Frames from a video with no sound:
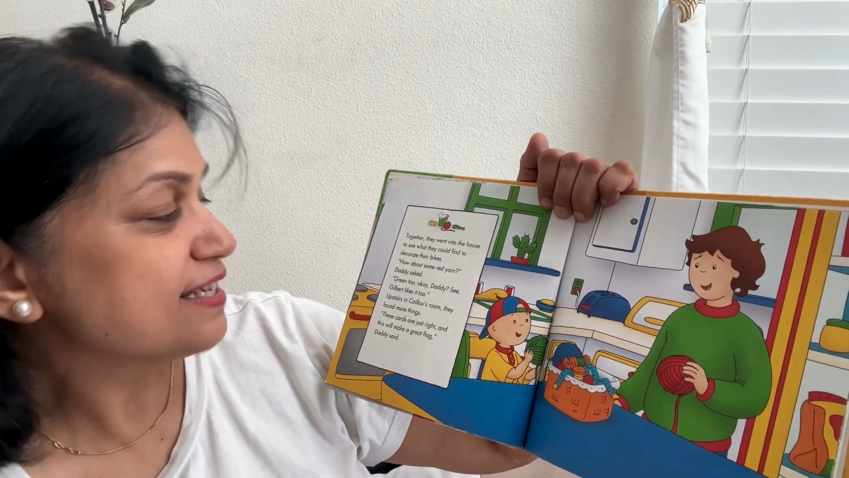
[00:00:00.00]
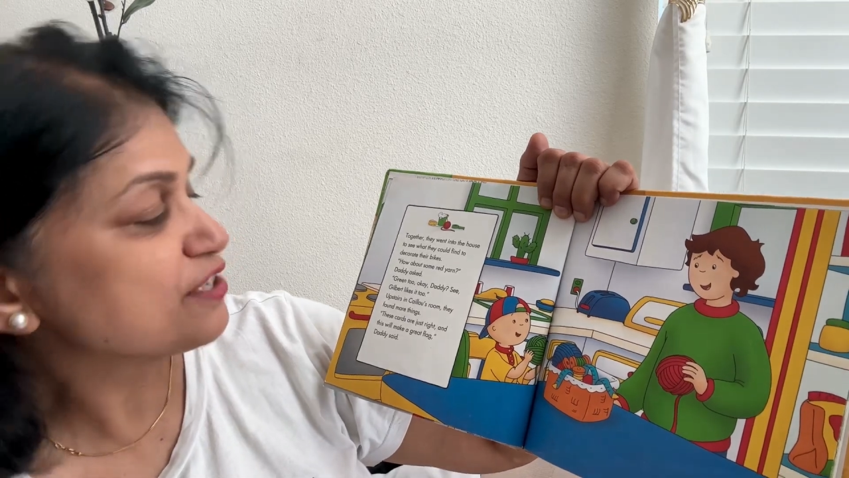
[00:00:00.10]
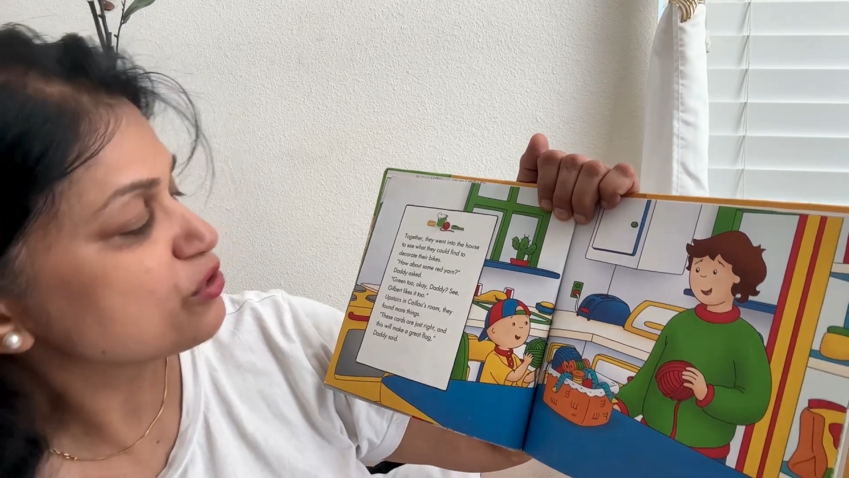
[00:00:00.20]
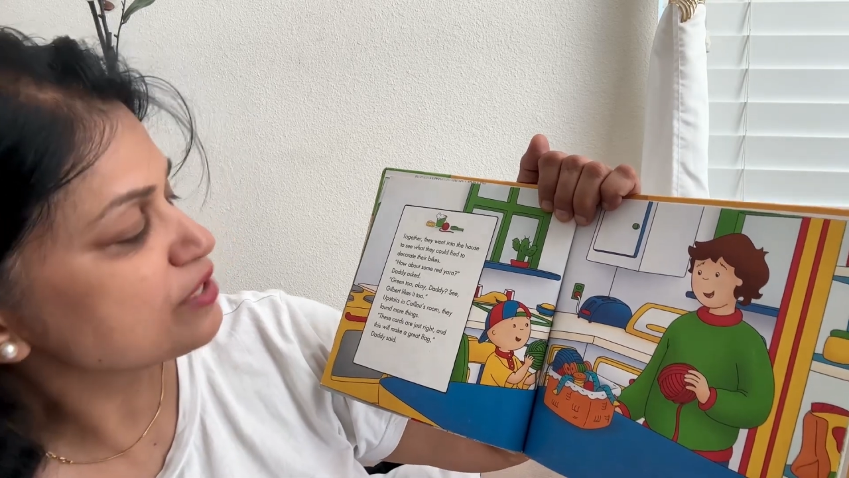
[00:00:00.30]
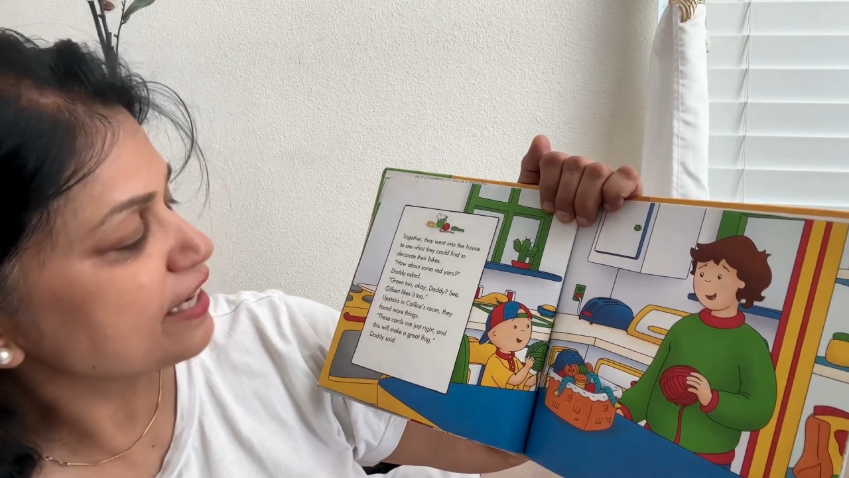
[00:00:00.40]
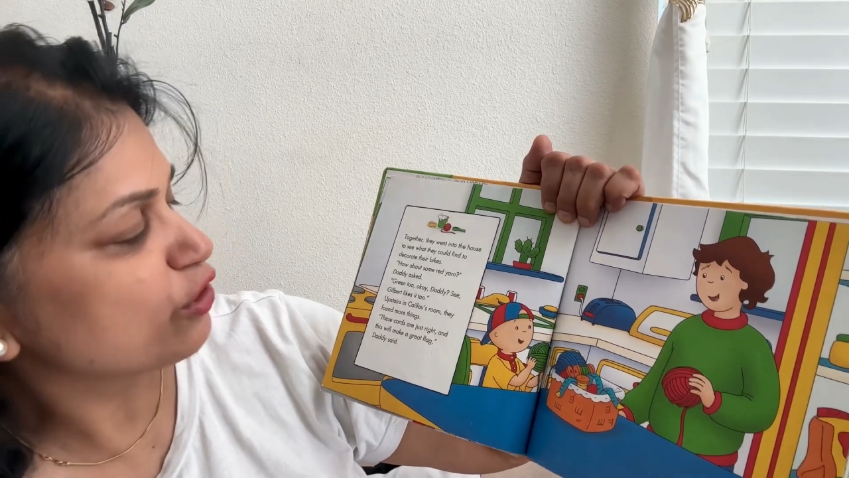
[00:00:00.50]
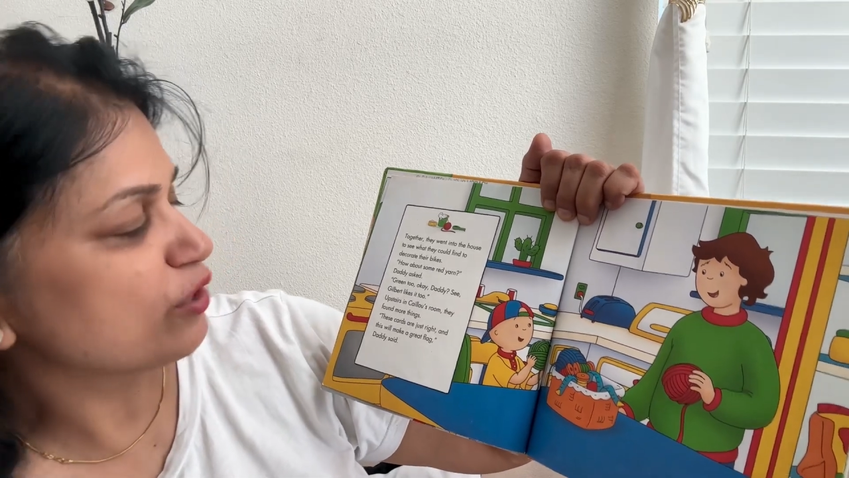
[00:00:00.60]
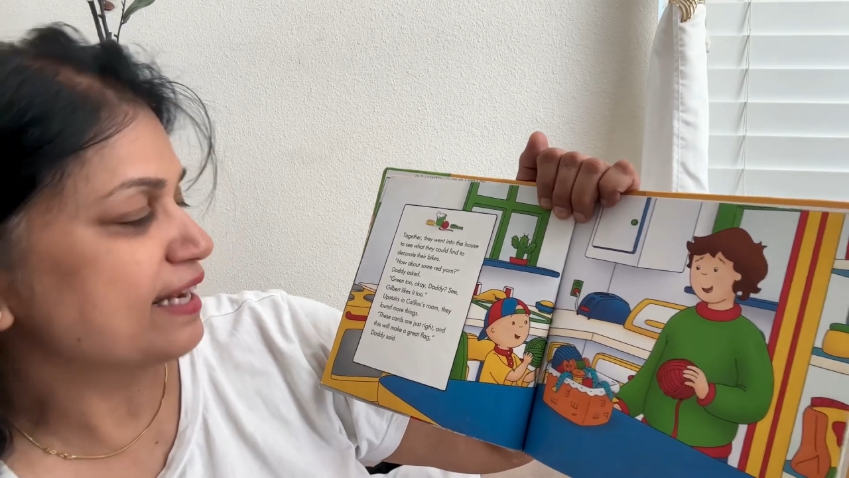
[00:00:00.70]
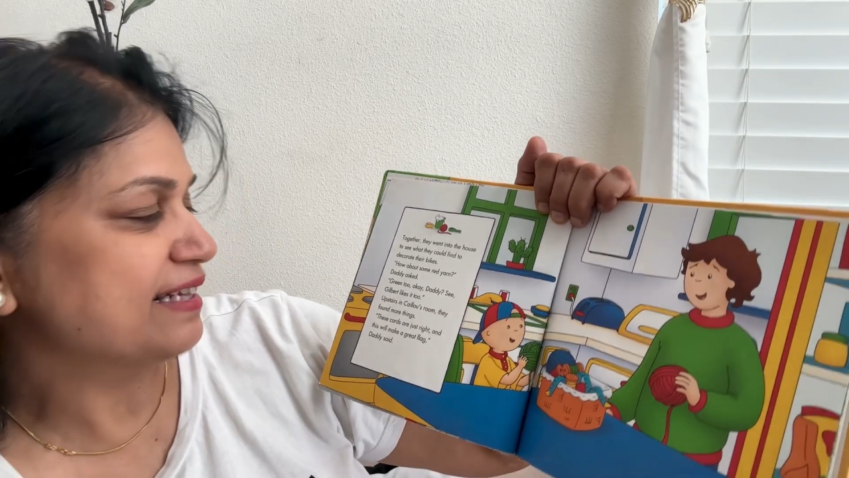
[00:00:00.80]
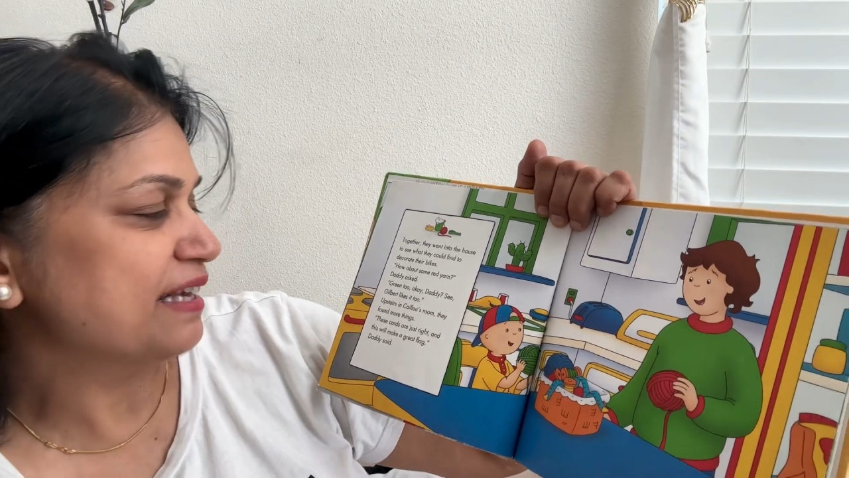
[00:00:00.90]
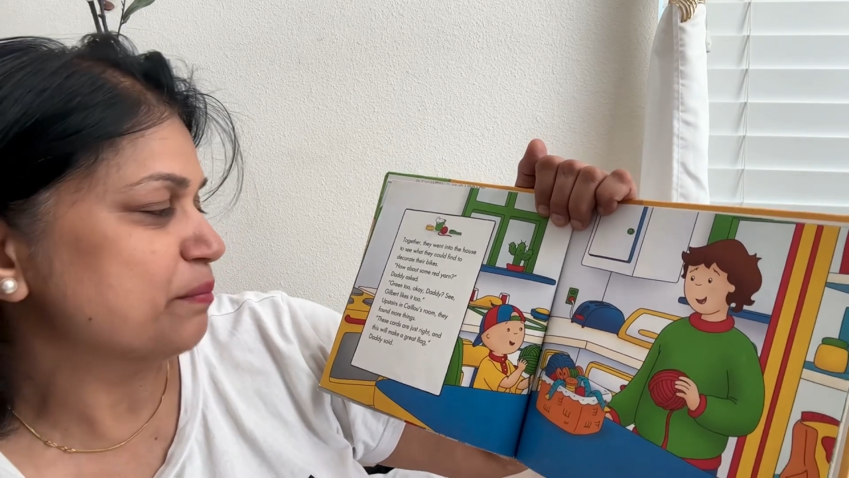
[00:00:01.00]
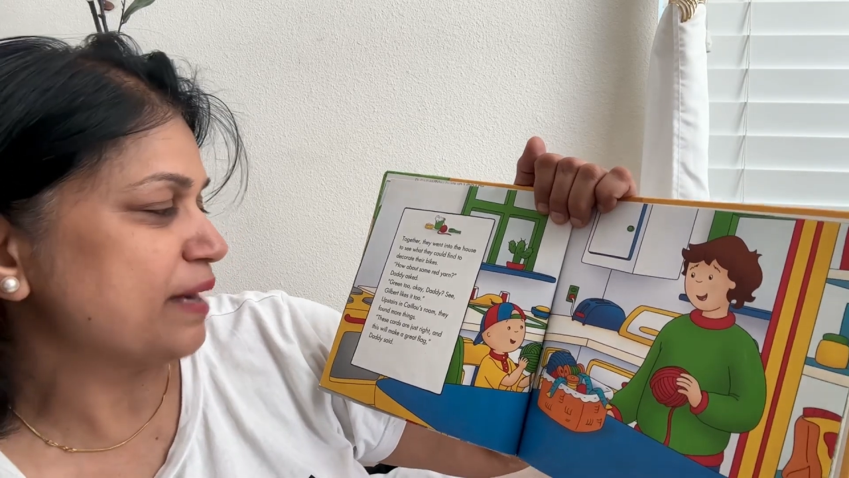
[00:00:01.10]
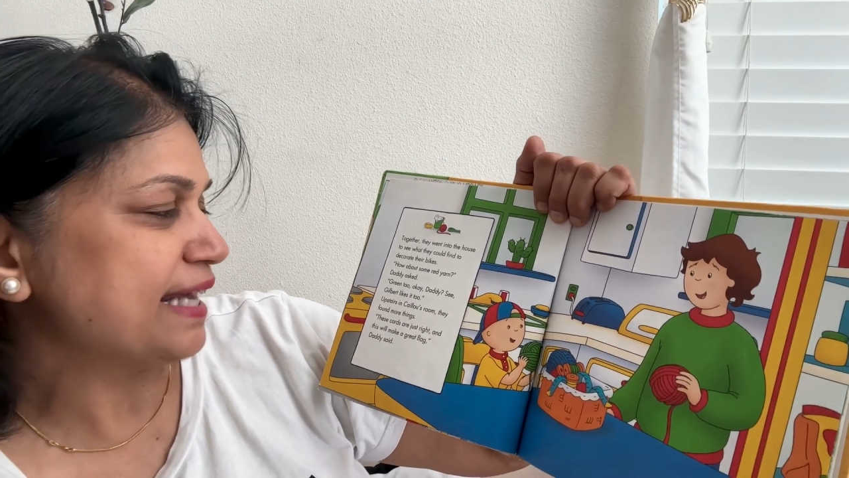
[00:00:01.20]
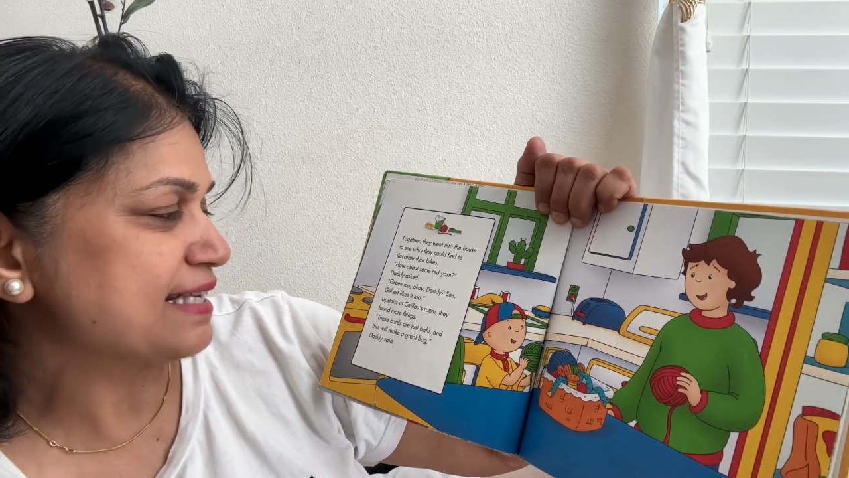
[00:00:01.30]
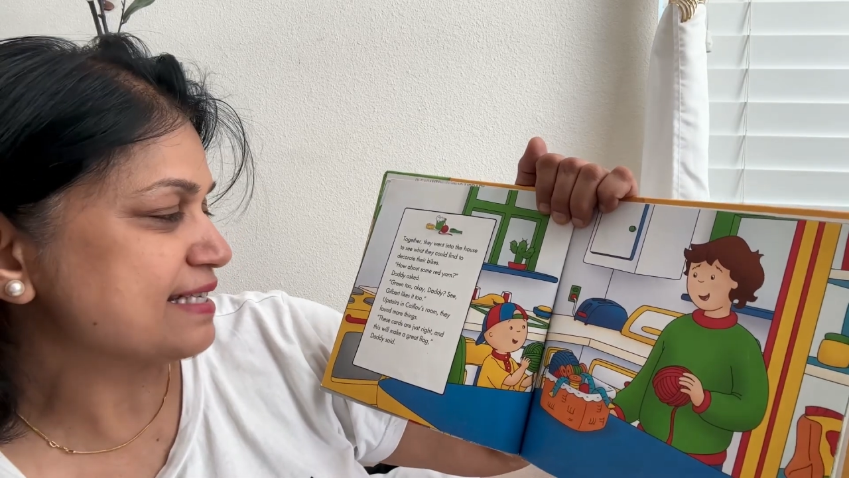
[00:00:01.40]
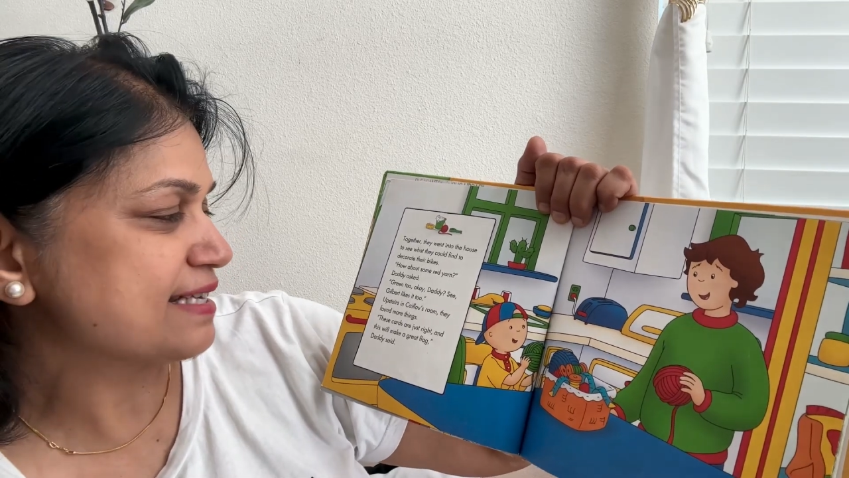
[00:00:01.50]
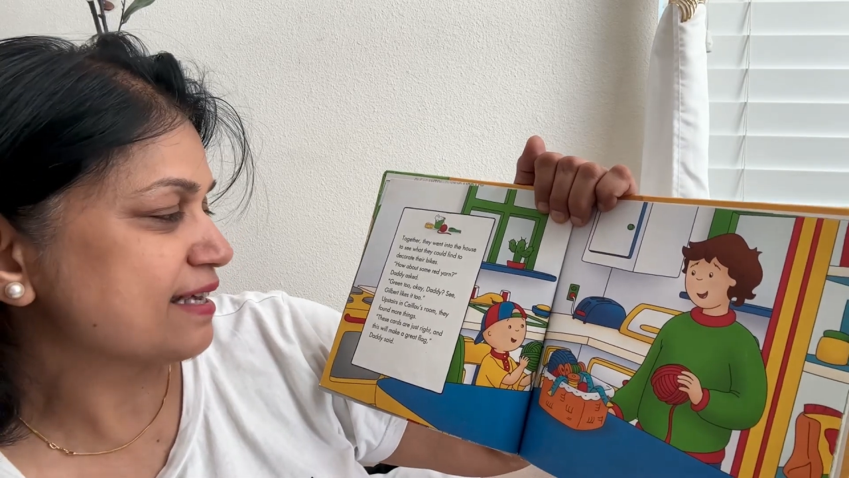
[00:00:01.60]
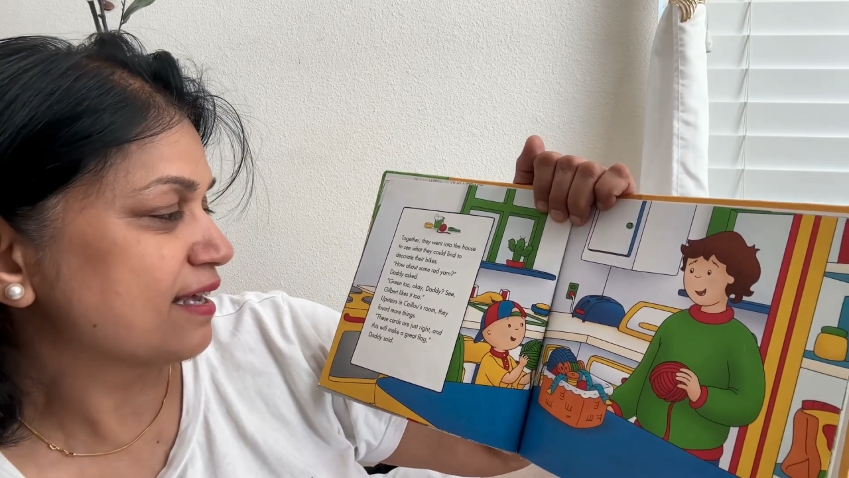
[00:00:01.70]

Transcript: to decorate their bikes.